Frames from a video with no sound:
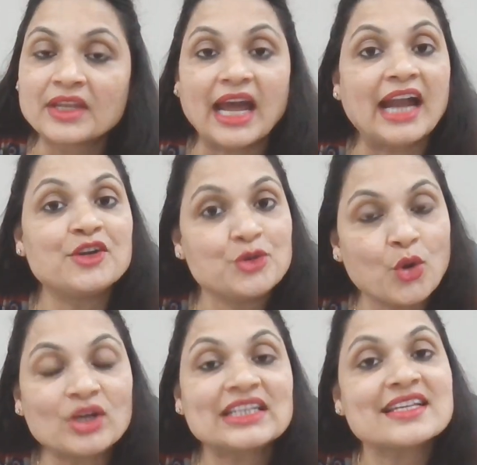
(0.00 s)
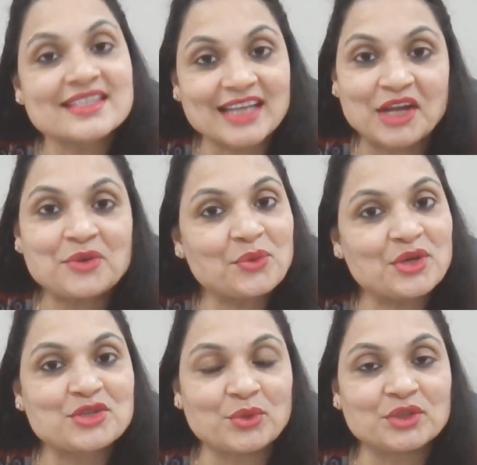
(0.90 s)
and not the son who
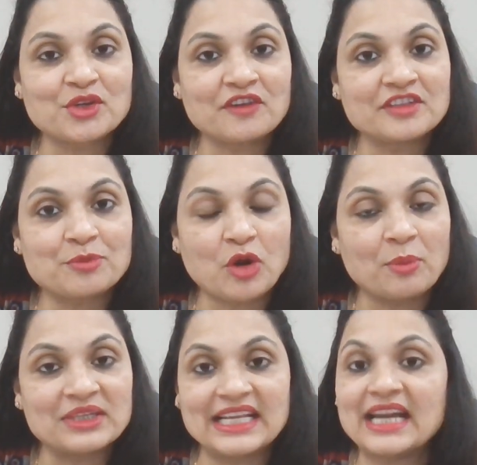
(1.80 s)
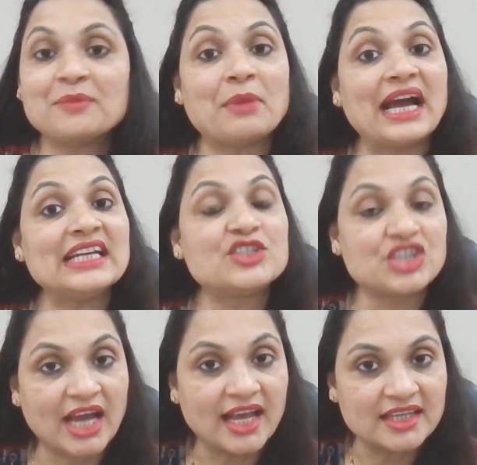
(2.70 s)
is owner of the property, and by
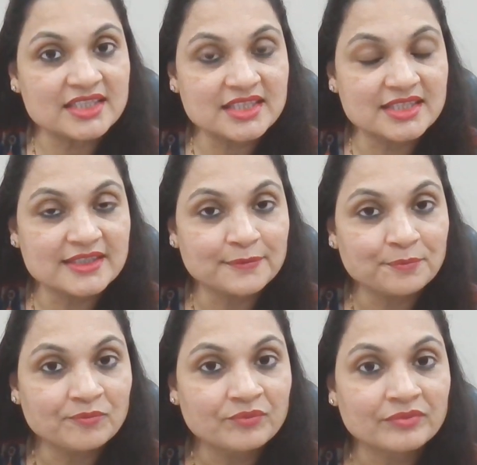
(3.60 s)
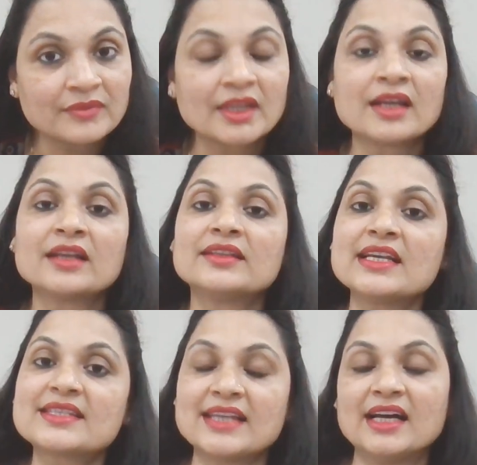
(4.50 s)
chance,
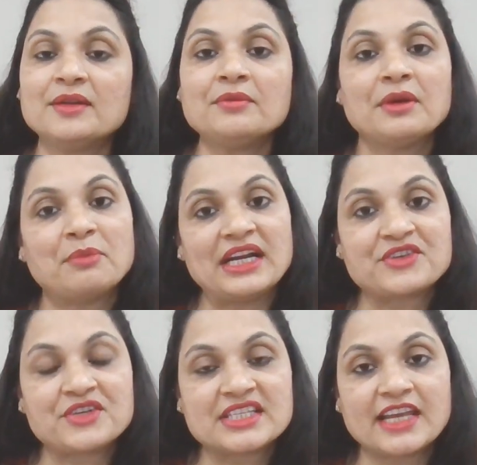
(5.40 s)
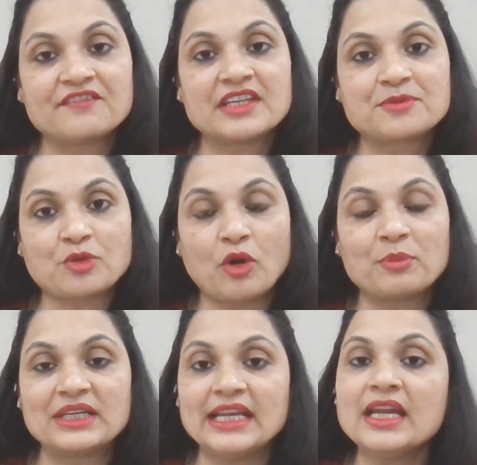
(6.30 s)
the son might receive this
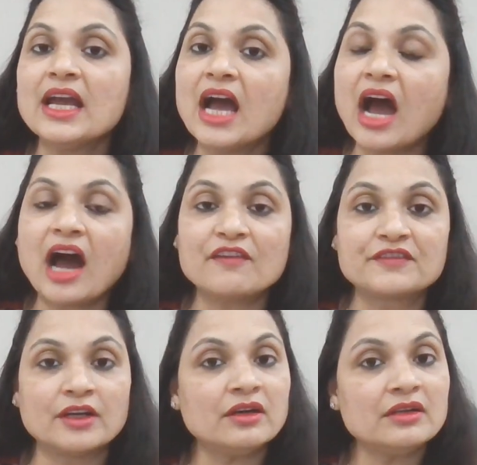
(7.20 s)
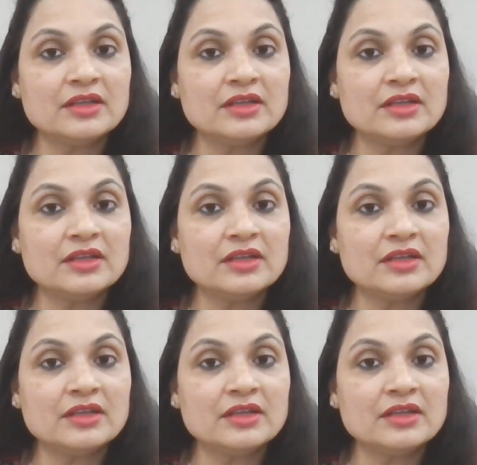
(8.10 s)
property after